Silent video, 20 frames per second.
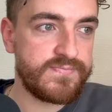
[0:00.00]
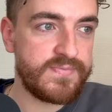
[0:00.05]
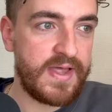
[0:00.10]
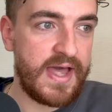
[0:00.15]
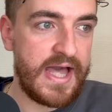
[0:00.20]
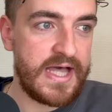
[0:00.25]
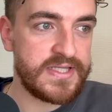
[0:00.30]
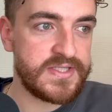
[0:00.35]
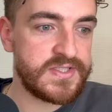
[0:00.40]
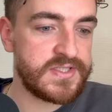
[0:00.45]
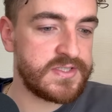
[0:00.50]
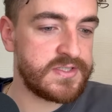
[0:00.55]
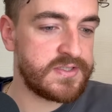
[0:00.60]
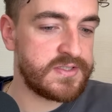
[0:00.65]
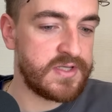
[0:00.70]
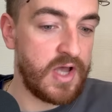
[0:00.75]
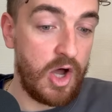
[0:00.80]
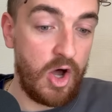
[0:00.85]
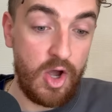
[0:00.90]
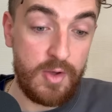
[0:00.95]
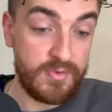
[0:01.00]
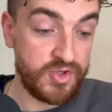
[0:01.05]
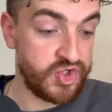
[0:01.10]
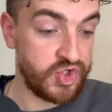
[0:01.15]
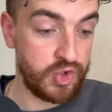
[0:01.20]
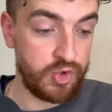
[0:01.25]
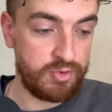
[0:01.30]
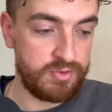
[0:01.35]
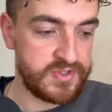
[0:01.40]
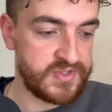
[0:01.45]
As I
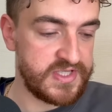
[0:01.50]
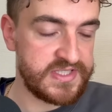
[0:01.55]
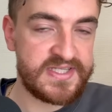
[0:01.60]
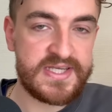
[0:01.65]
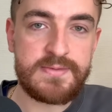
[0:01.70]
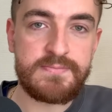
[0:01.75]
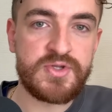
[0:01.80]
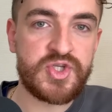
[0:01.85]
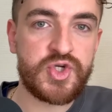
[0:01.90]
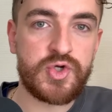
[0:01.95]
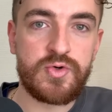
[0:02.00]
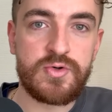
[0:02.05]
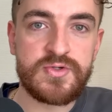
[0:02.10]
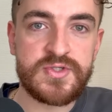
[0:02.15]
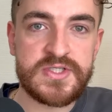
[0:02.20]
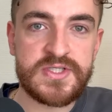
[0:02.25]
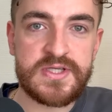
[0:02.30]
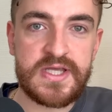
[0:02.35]
mature, as the team matures,